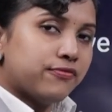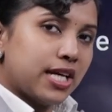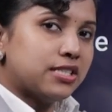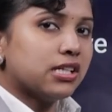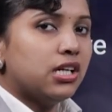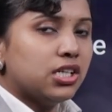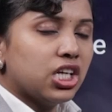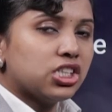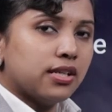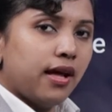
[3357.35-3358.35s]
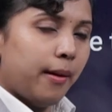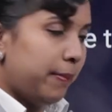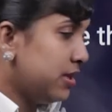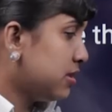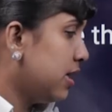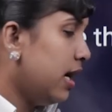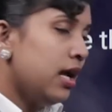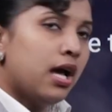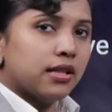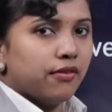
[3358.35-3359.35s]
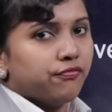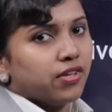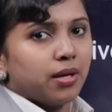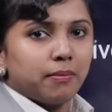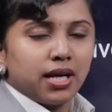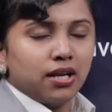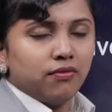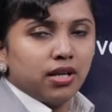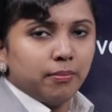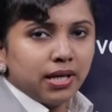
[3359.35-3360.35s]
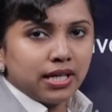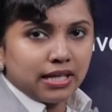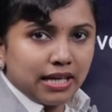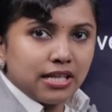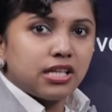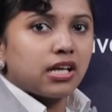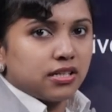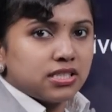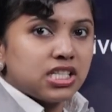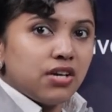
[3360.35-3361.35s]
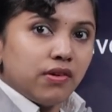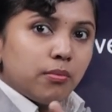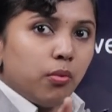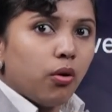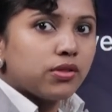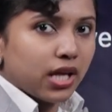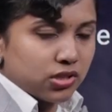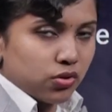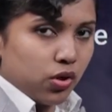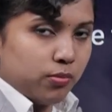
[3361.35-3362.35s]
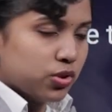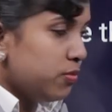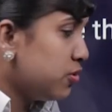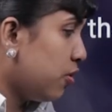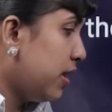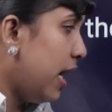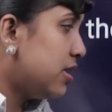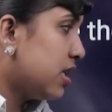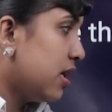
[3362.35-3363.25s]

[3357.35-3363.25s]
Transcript: such a condition happens, there the female will be receiving both X chromosomes, so that